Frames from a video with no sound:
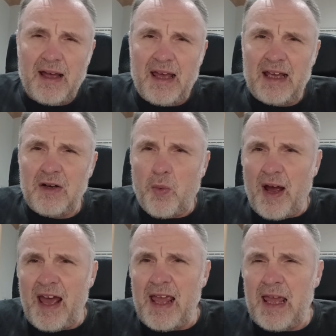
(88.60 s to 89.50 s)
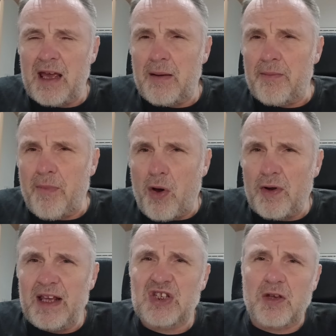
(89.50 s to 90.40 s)
in a way,
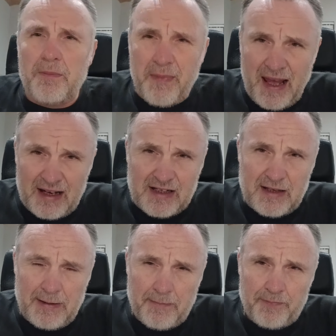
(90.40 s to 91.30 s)
morally submit